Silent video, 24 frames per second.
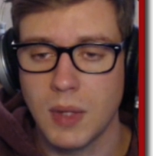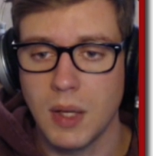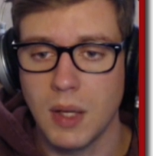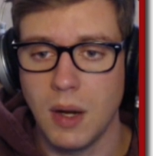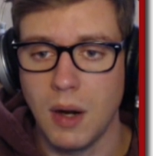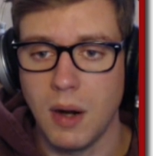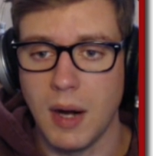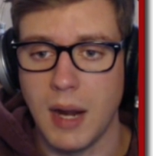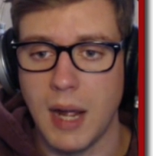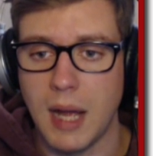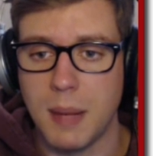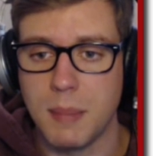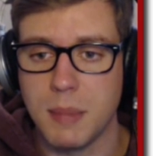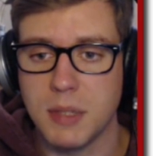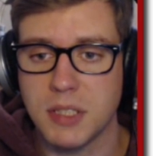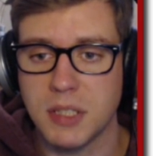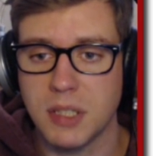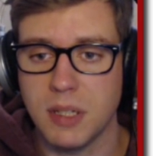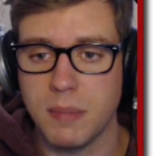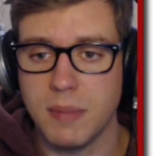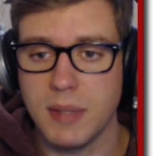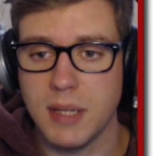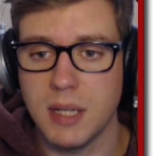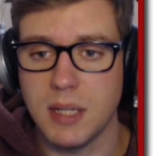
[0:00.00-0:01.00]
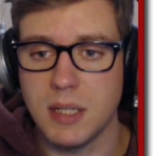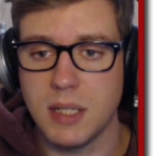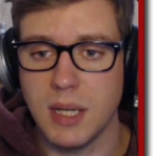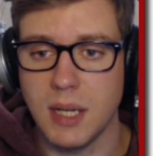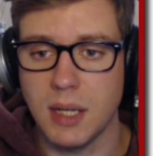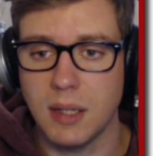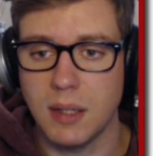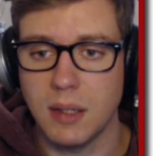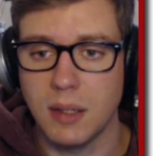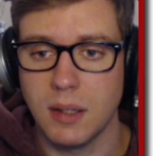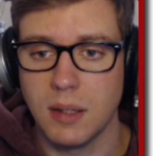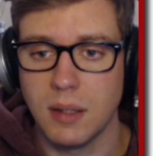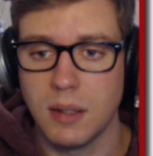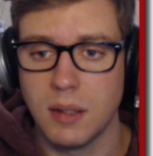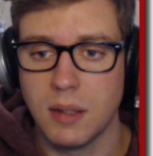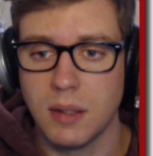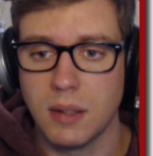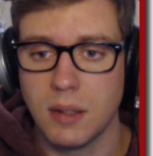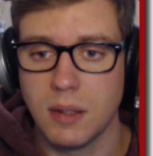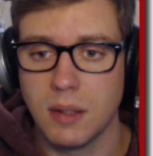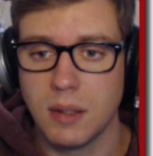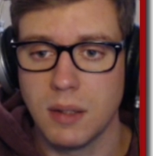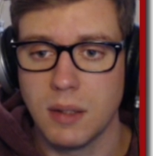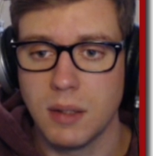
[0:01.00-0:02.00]
Alright, I'm just gonna be a dick.
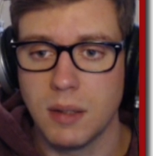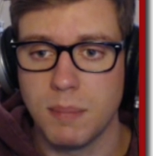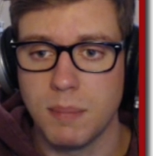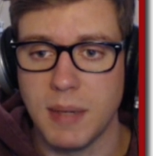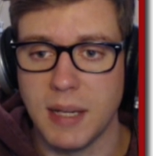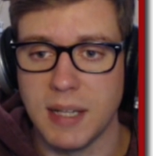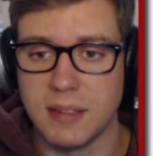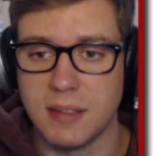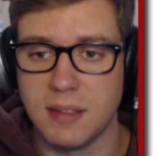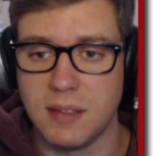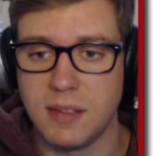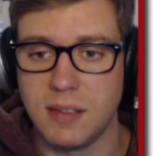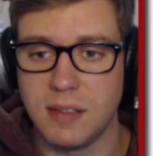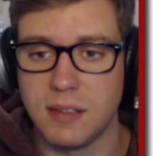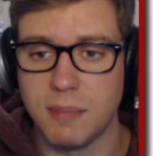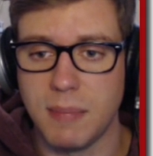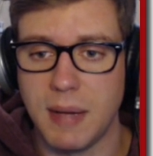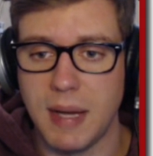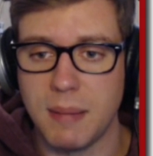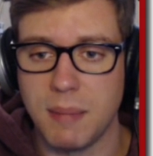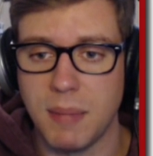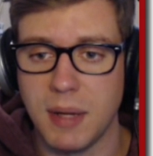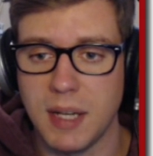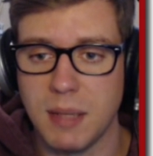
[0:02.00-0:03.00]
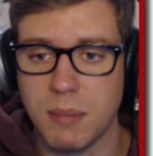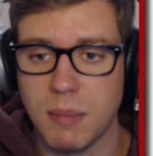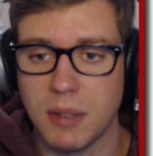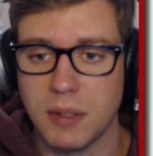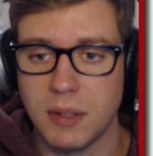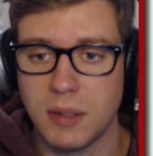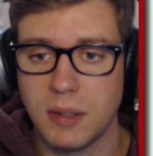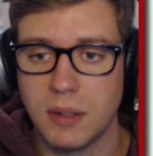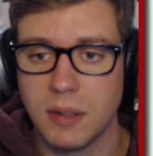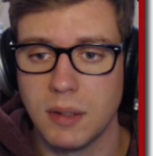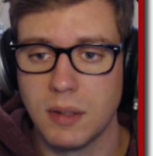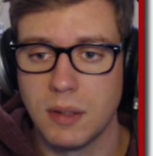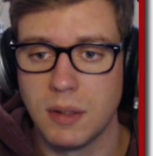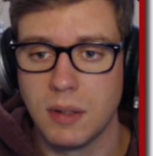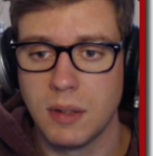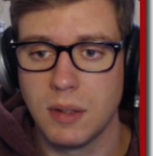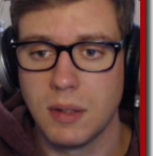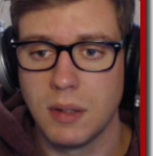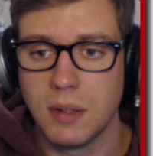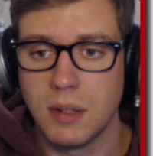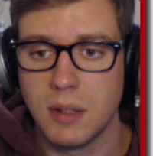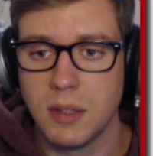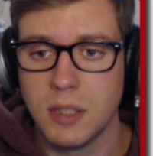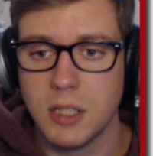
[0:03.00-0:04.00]
Because this is my money, Mother.
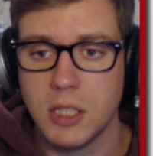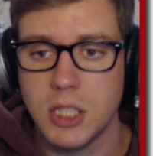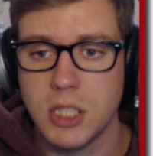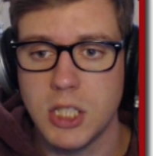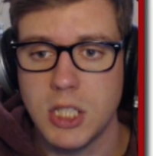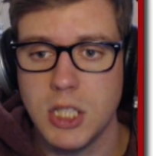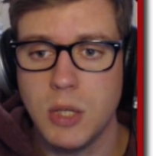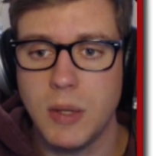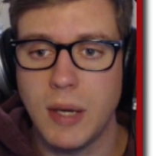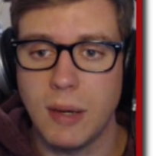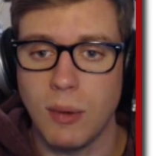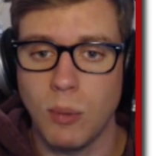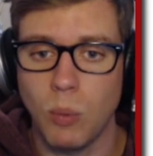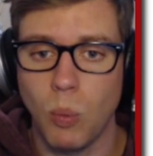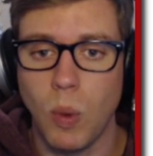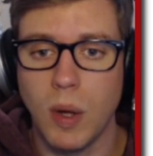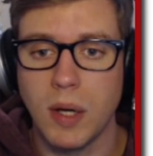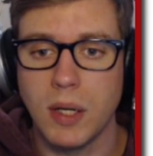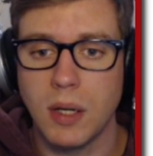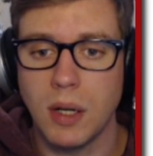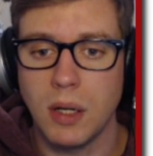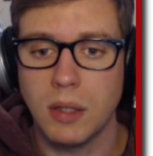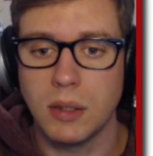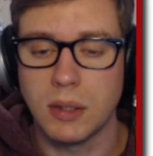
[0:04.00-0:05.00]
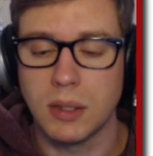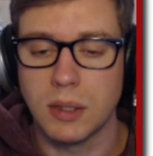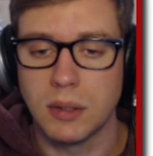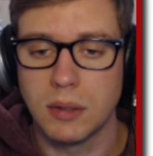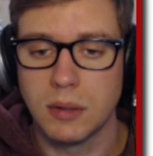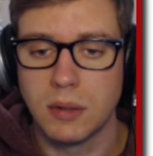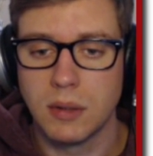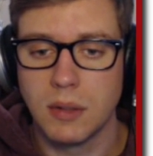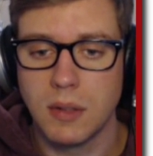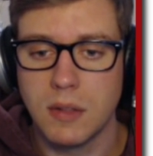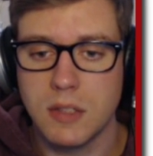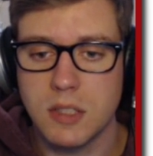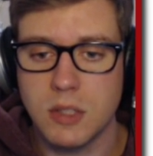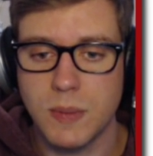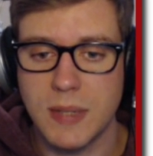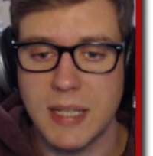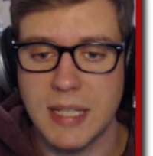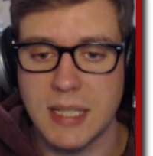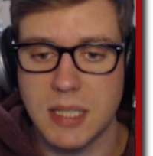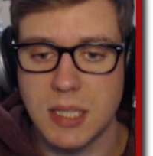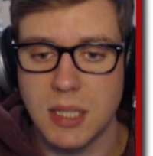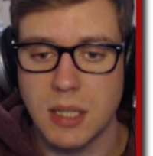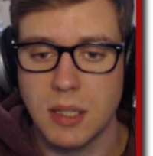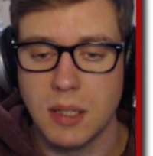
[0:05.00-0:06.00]
You get $1. Sweet.